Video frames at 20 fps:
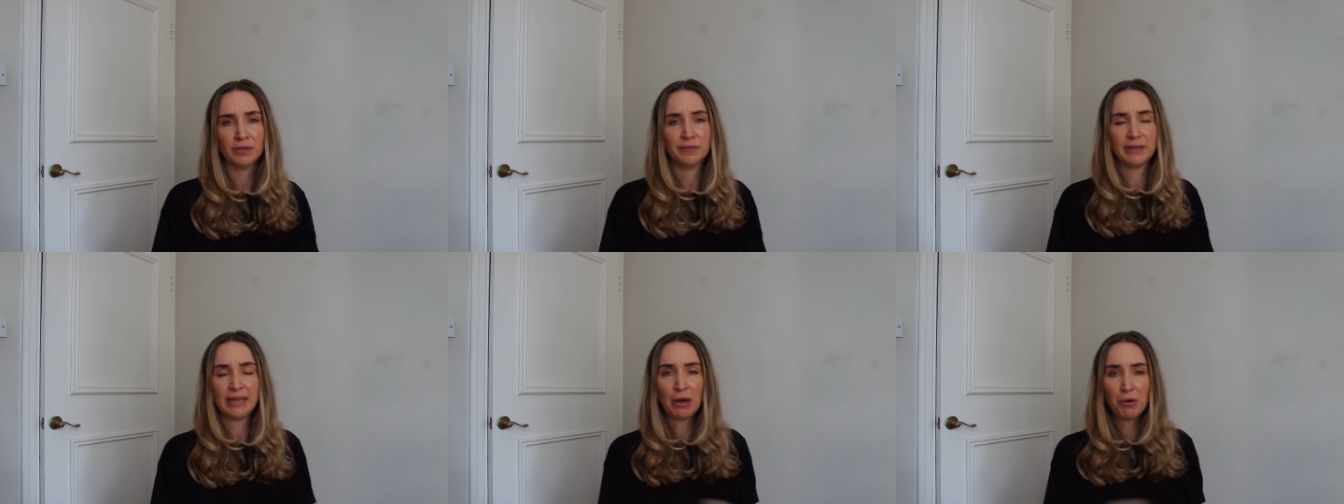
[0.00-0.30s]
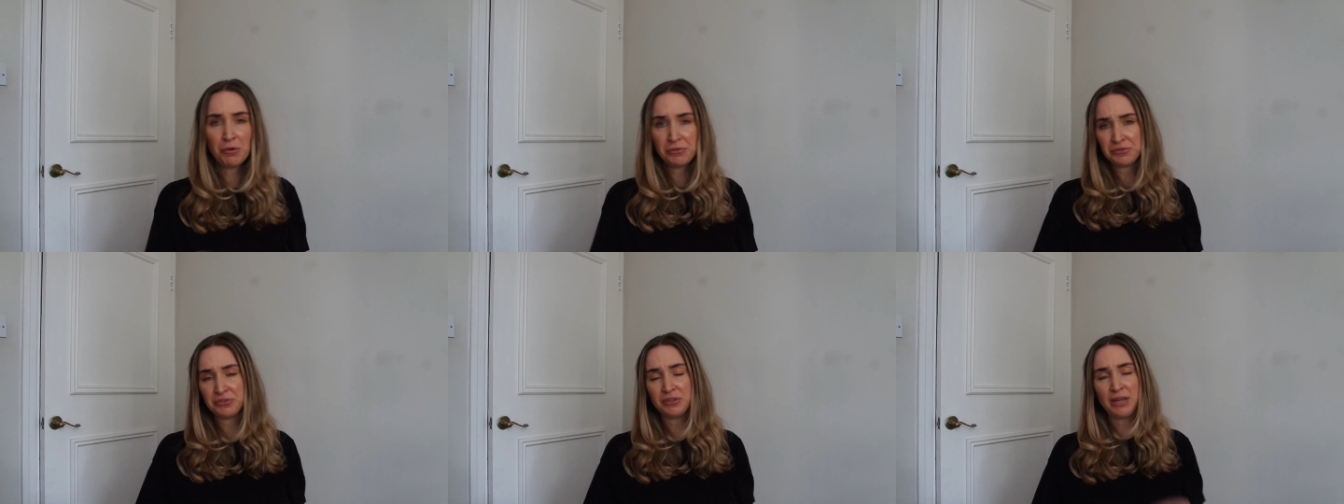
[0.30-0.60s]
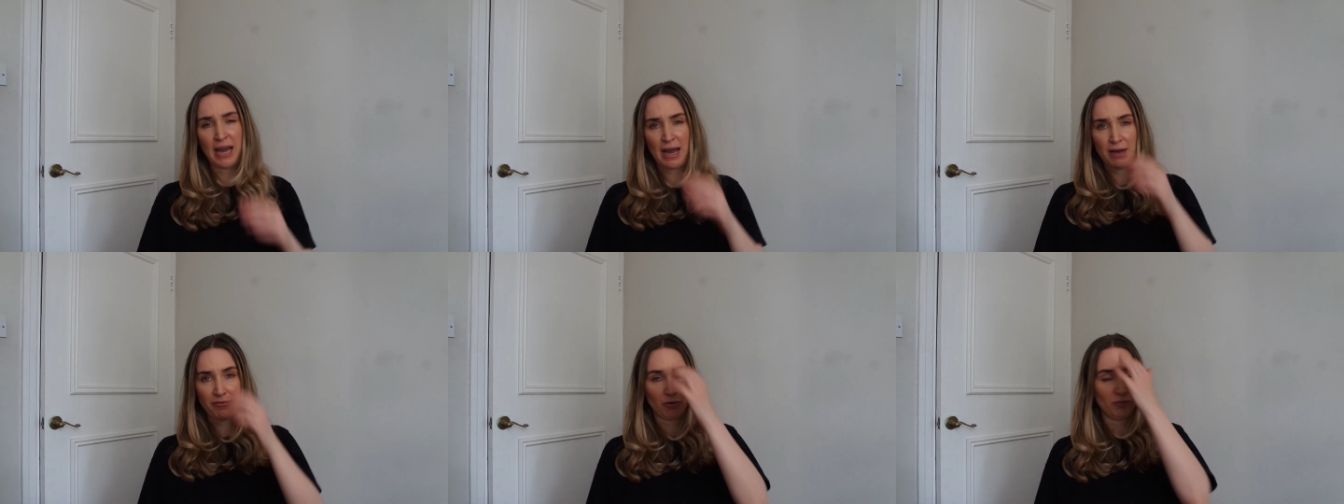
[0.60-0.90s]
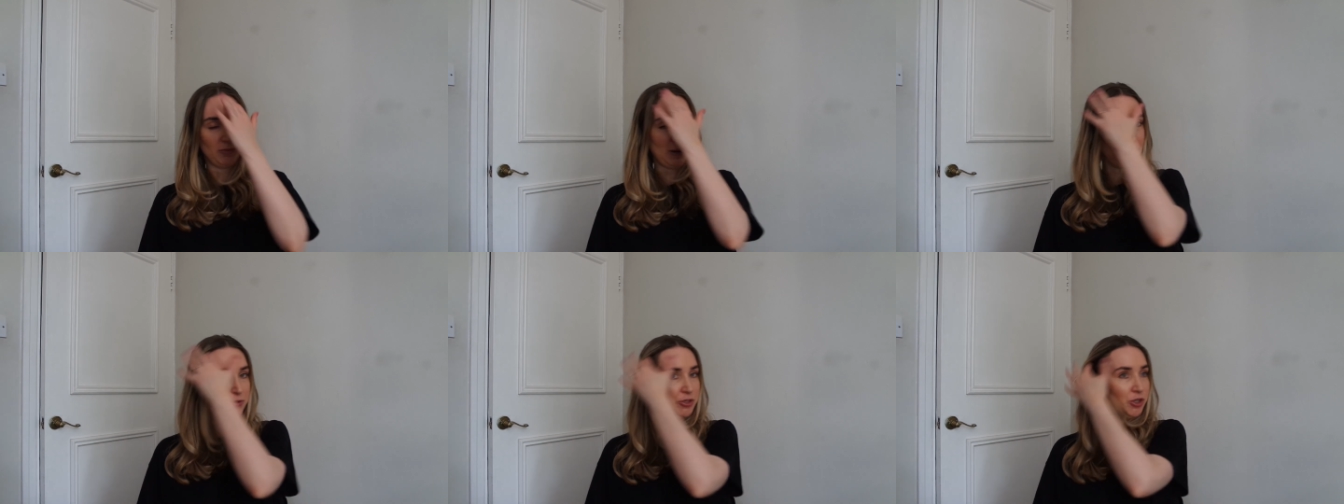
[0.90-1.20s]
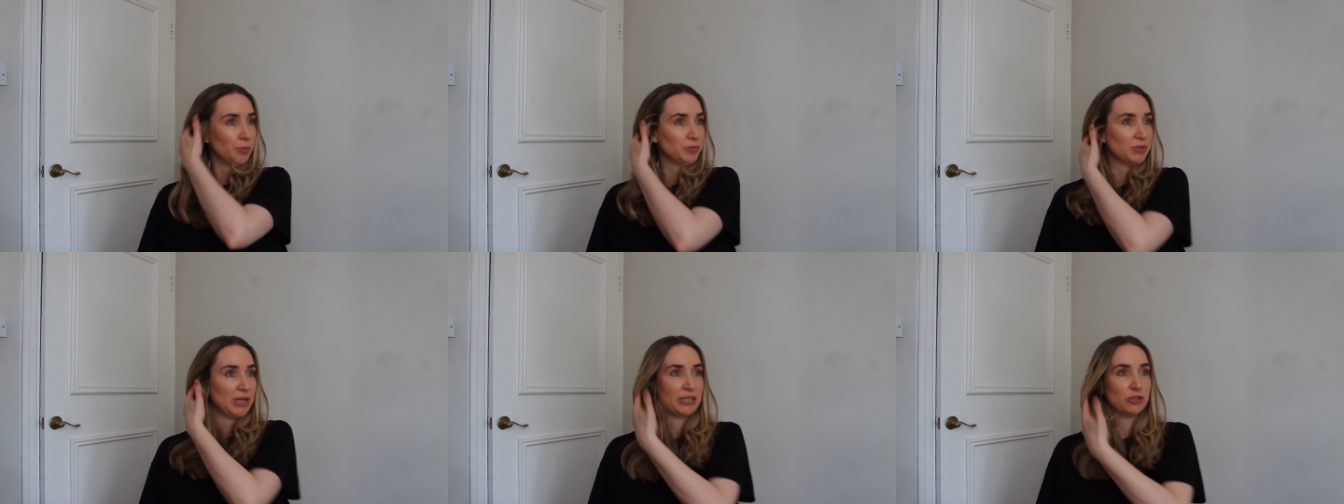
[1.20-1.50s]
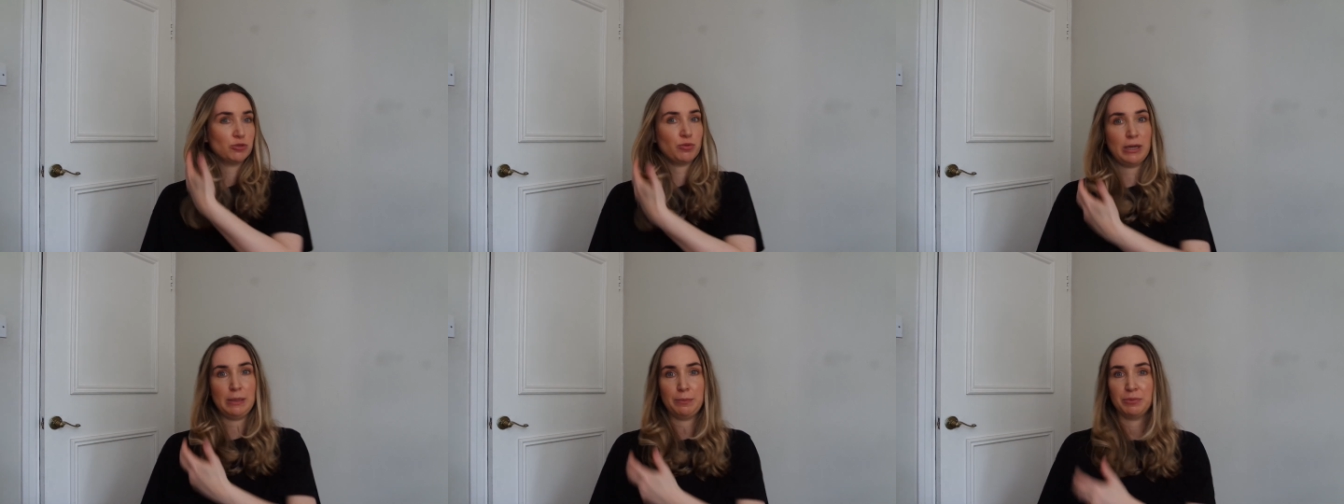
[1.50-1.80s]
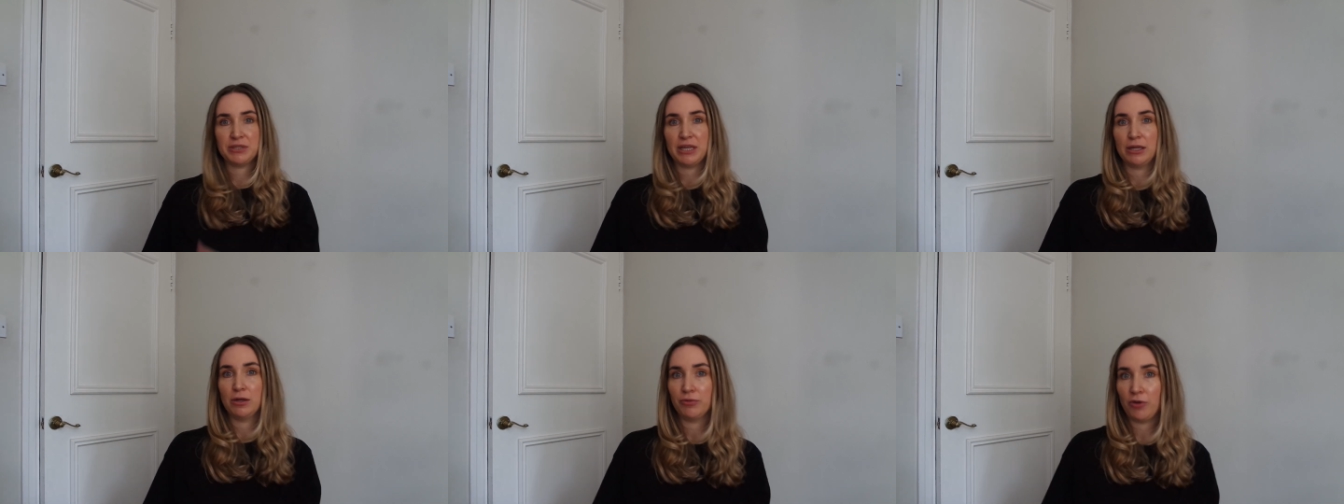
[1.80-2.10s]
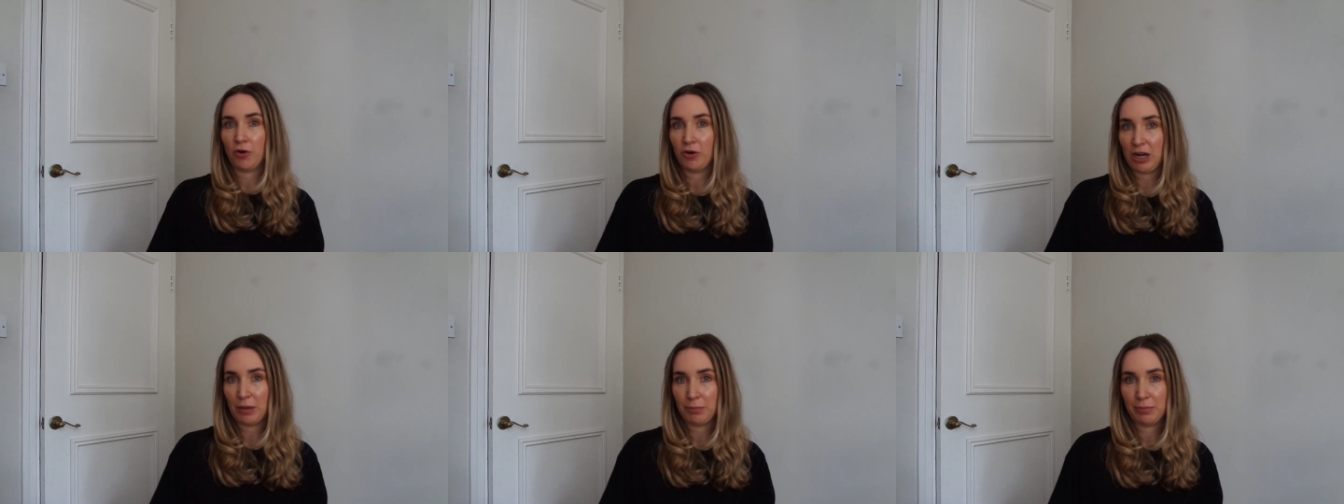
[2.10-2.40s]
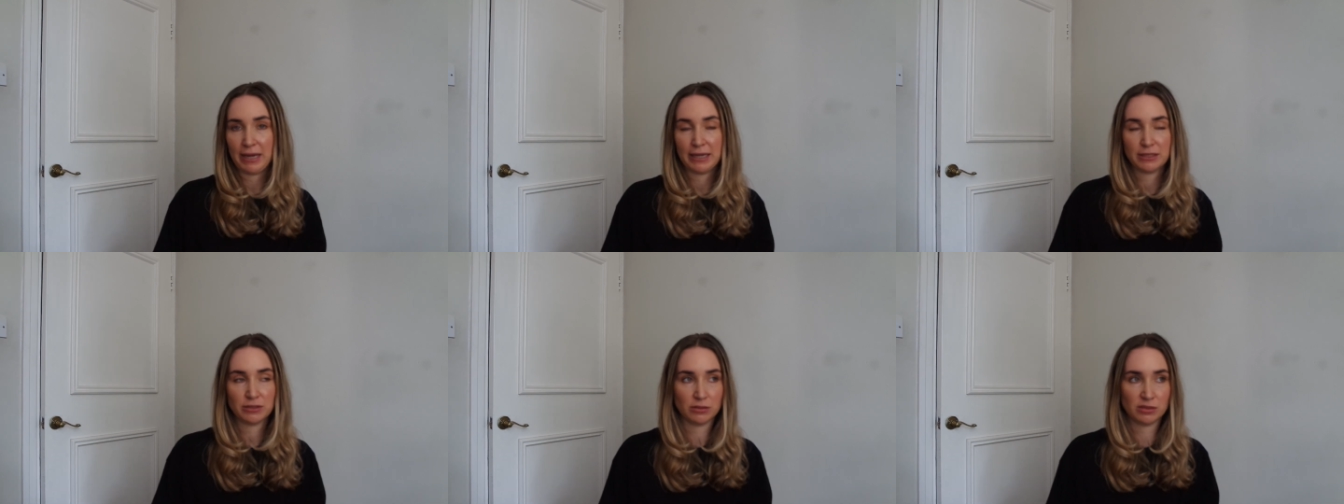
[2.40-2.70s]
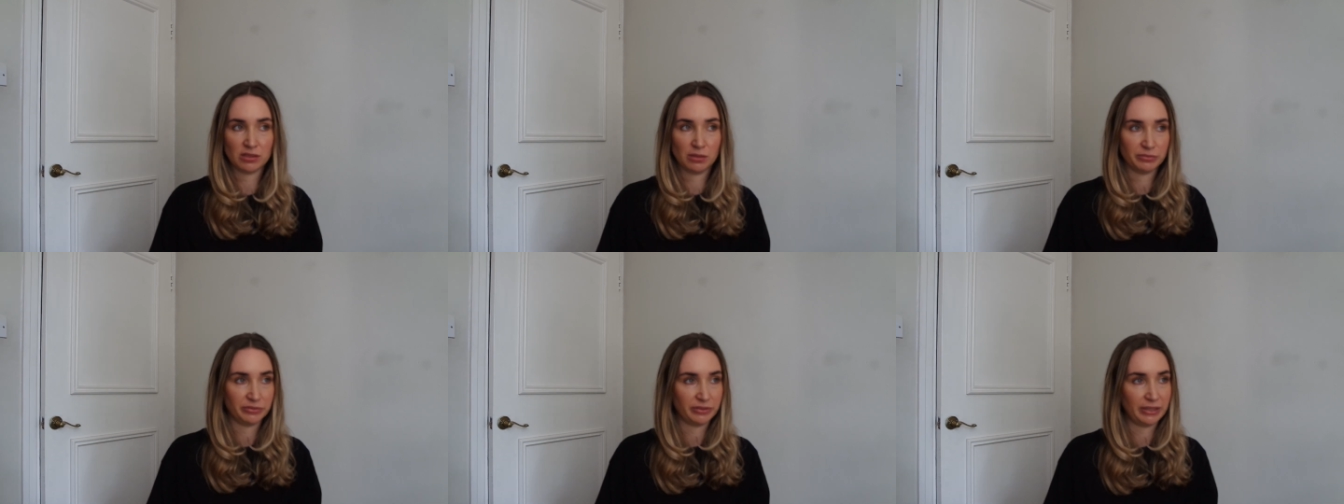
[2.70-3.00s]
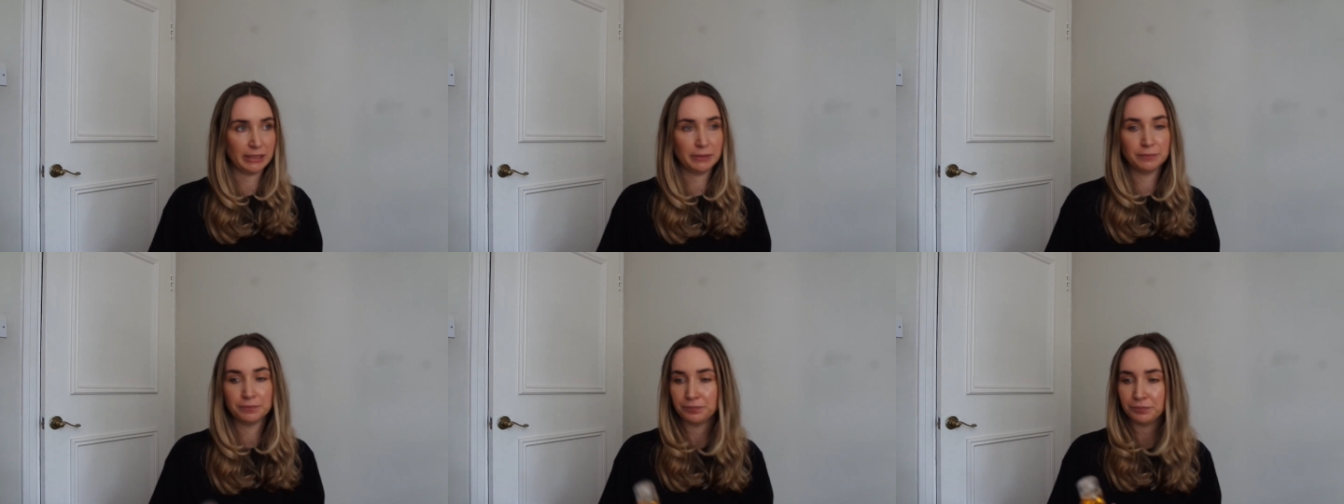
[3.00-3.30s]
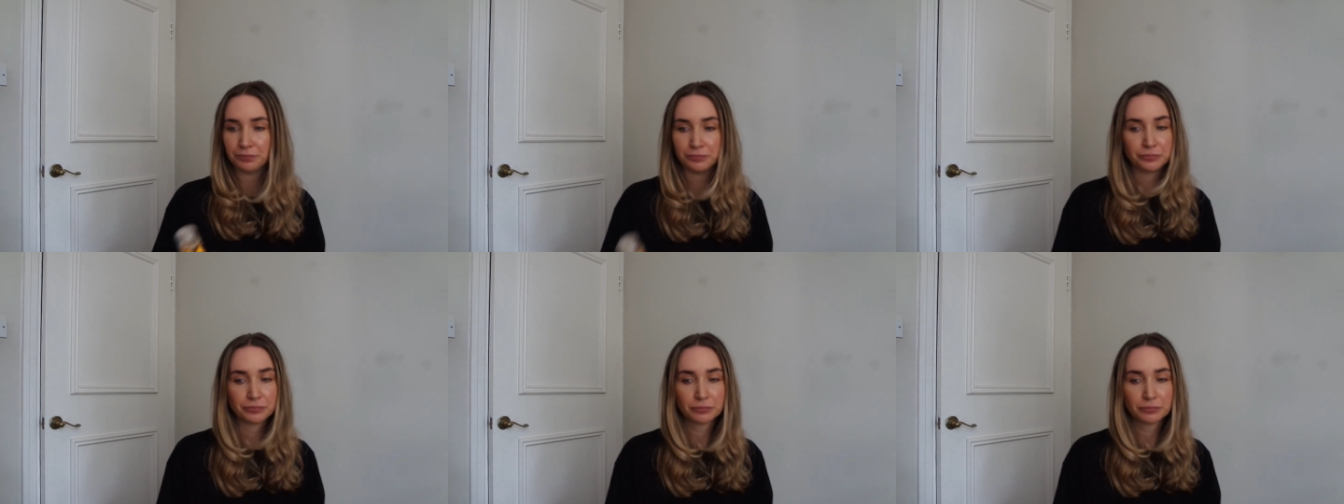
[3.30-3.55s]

They often have on web shops like 20% of Olaplex or something.